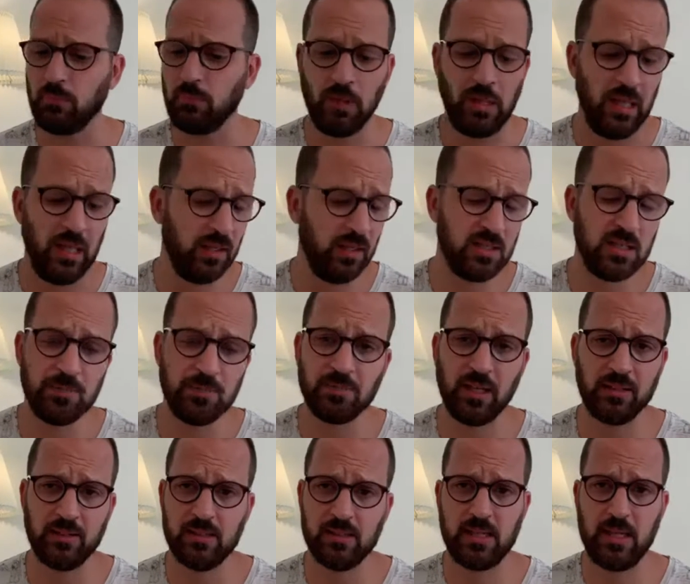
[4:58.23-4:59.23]
And it seems
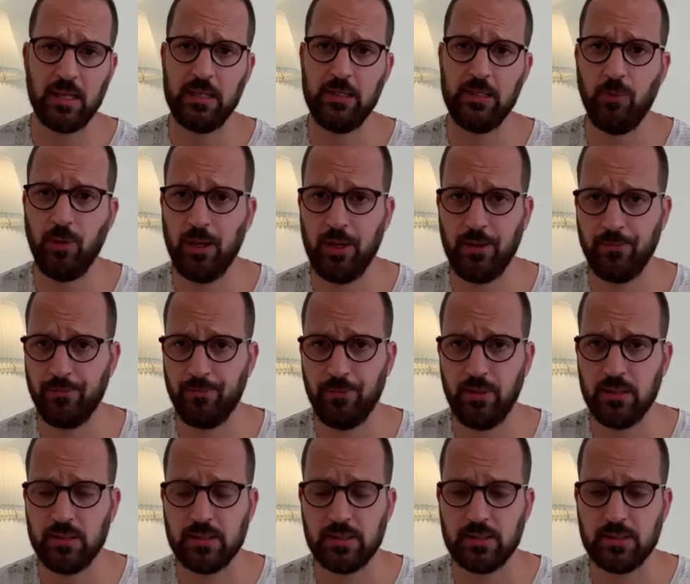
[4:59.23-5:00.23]
like the second wave,
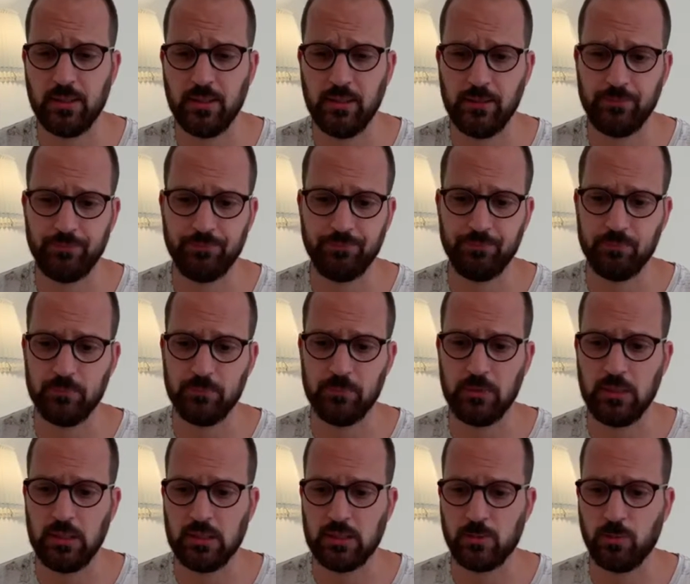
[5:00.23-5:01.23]

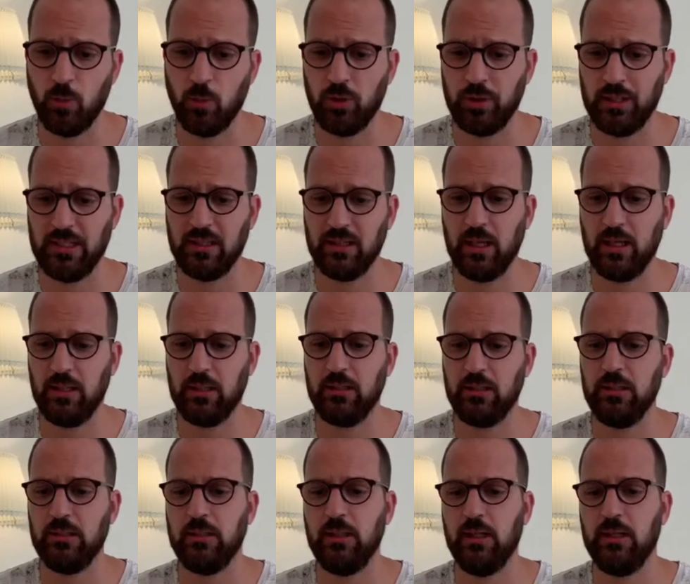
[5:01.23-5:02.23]
it's more than
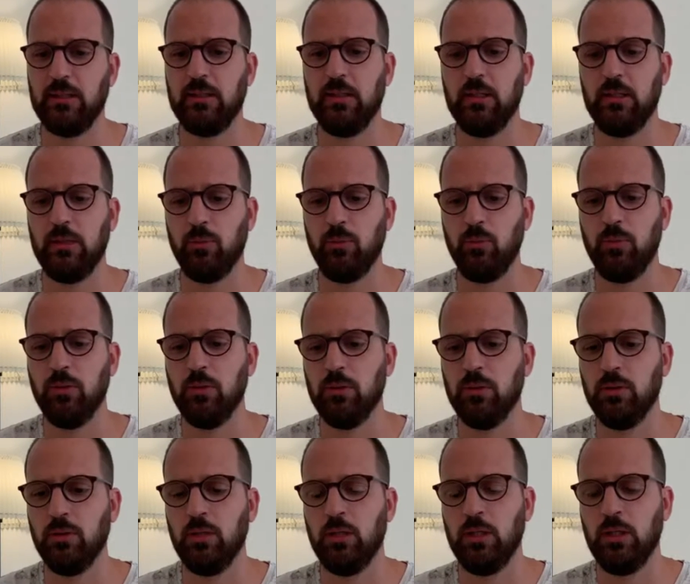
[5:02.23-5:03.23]
likely that
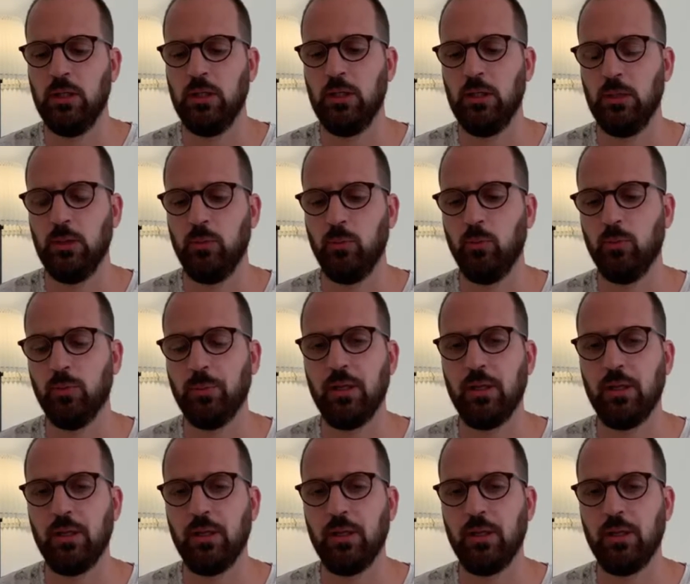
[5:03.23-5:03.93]
will be